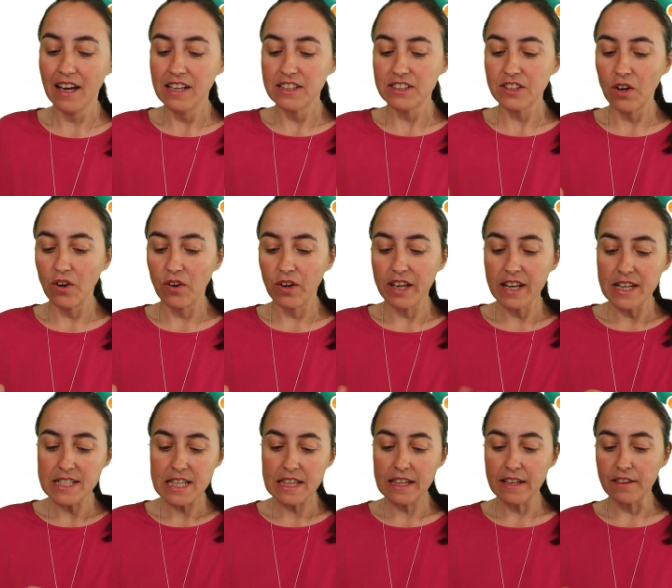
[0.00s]
So
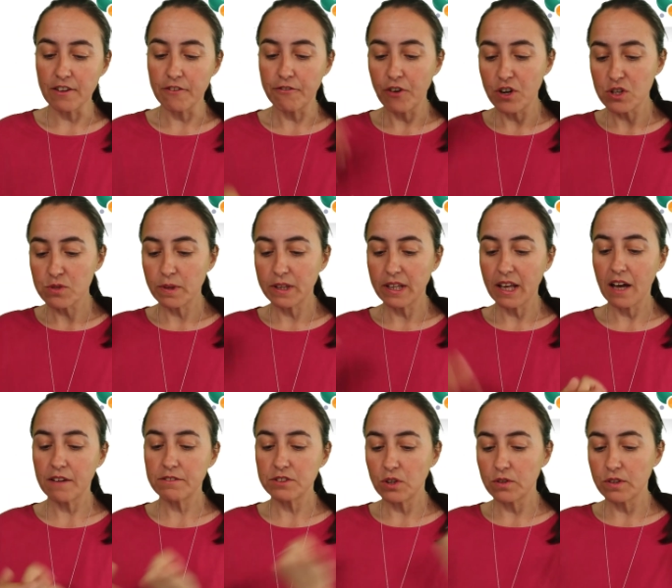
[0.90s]
here's the thing. The first one they
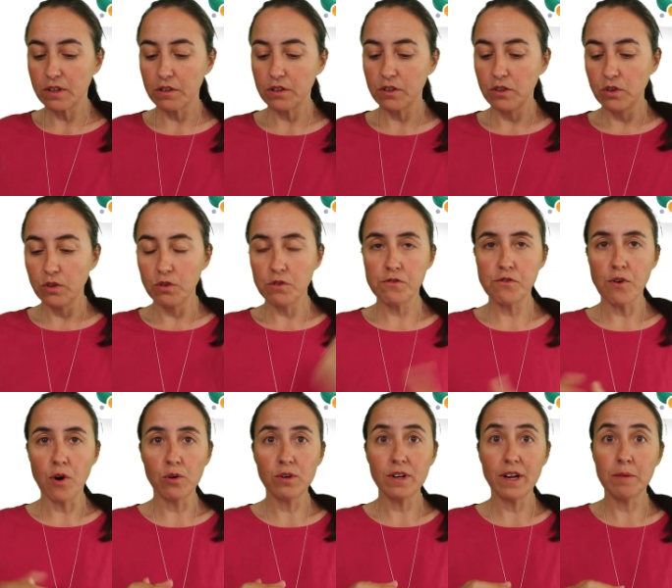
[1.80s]
have done a new
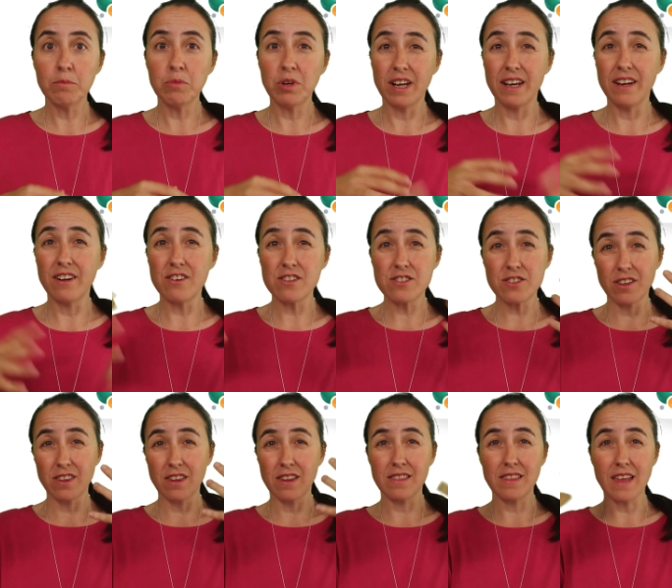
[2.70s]
phone emulator, so
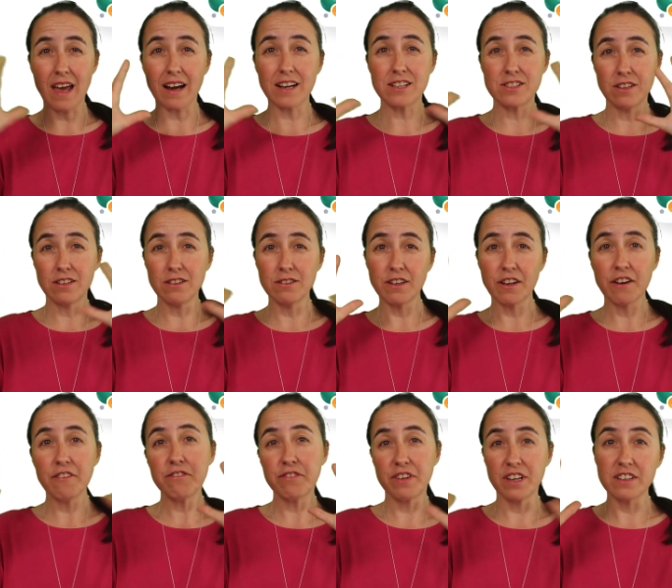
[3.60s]
the actual look
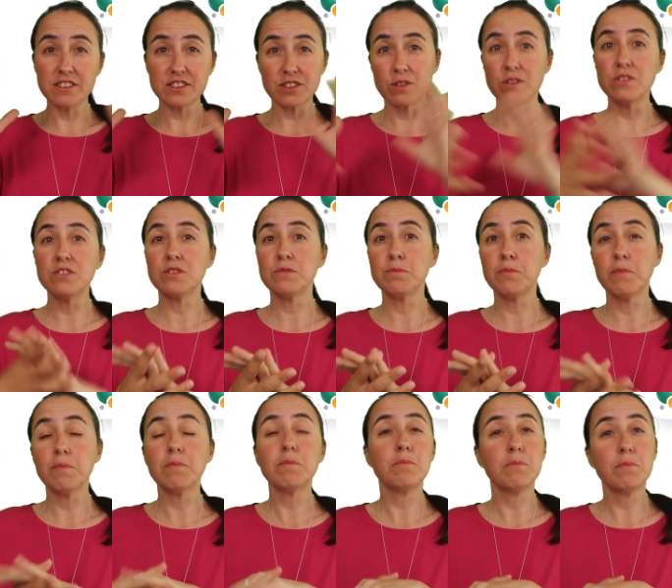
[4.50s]
and feel is going to
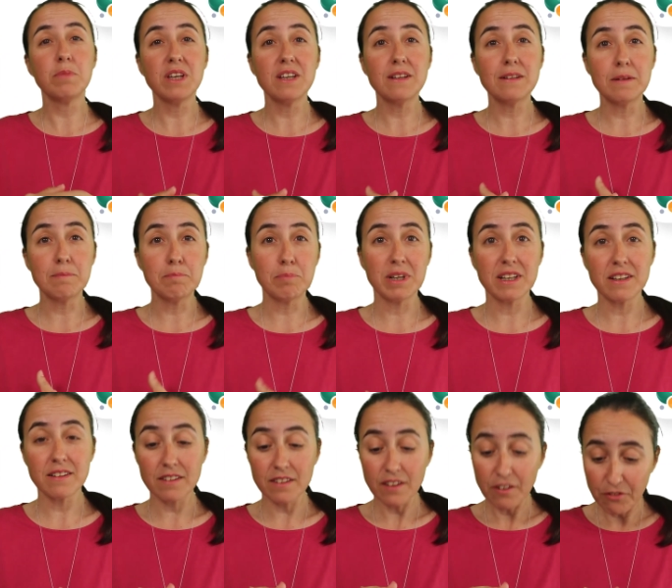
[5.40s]
be a
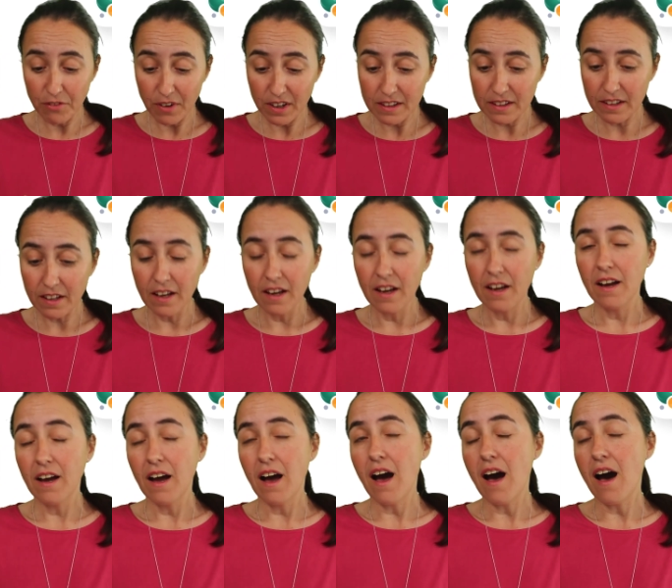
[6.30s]
bit different.
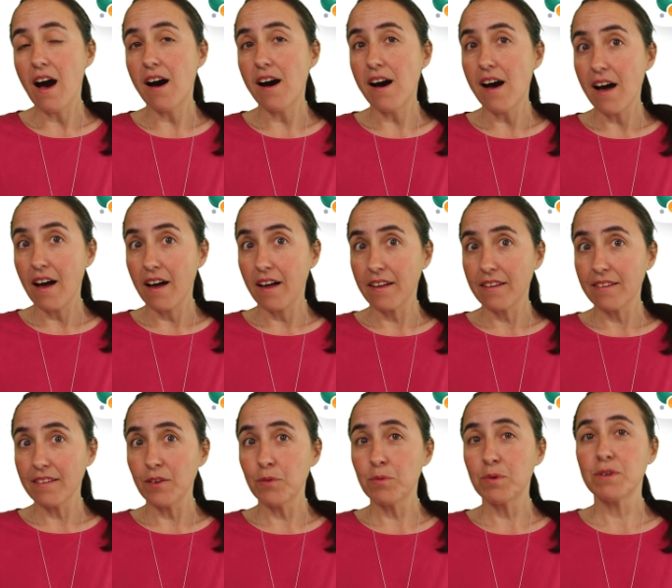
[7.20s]

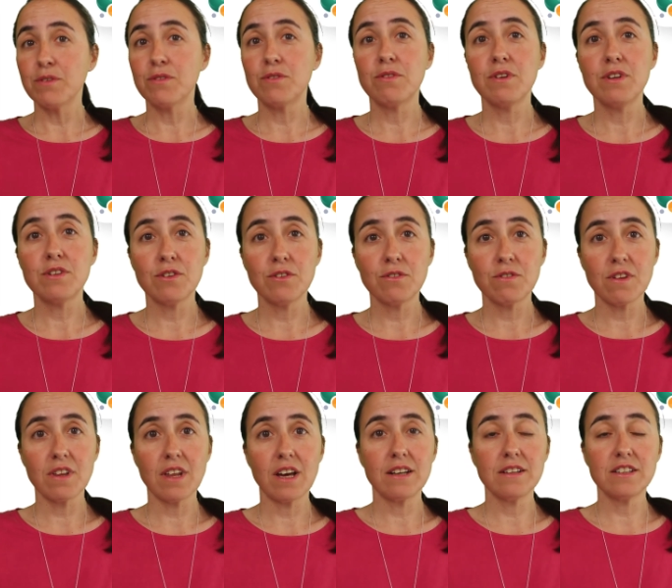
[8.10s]
And one of the reasons for
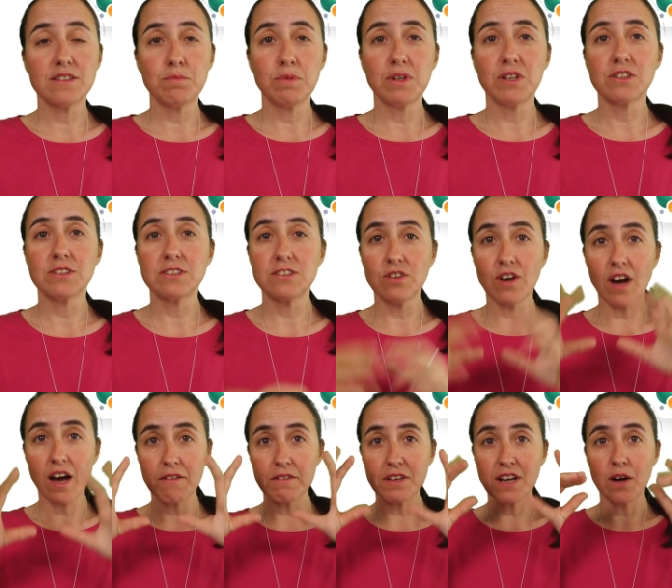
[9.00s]
that is because you
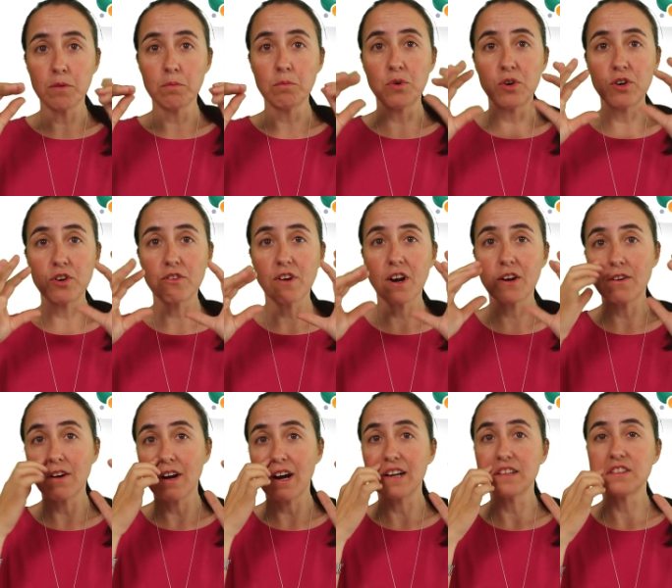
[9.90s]
have now more
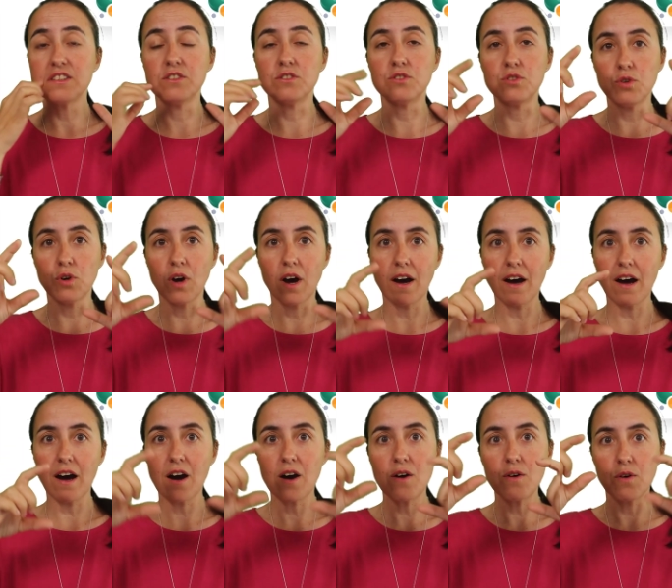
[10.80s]
granularity to
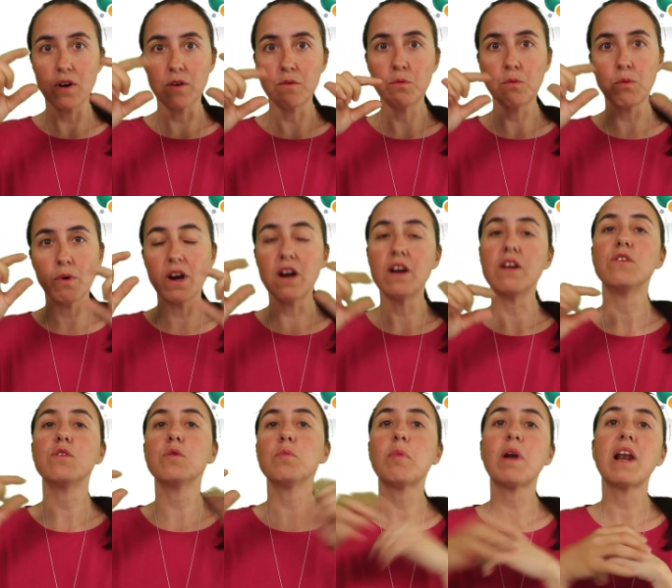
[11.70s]
how and where
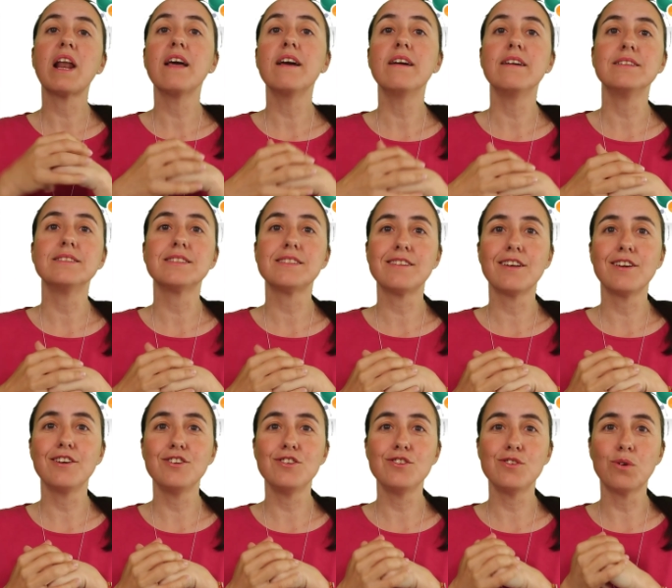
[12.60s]
you placed
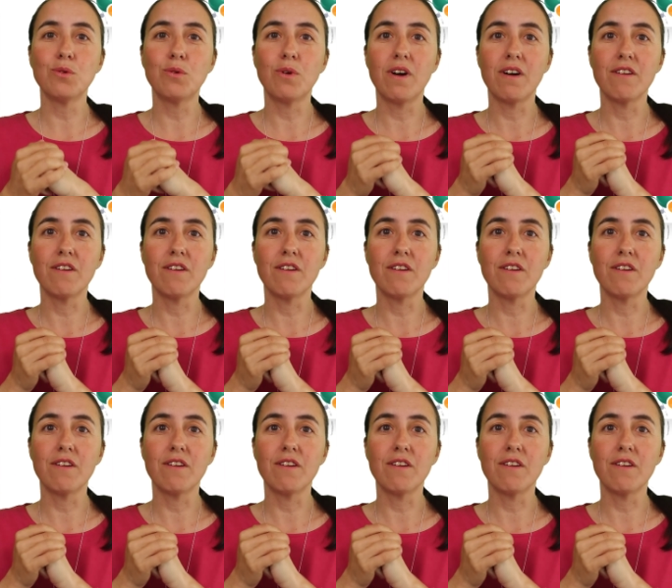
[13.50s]
your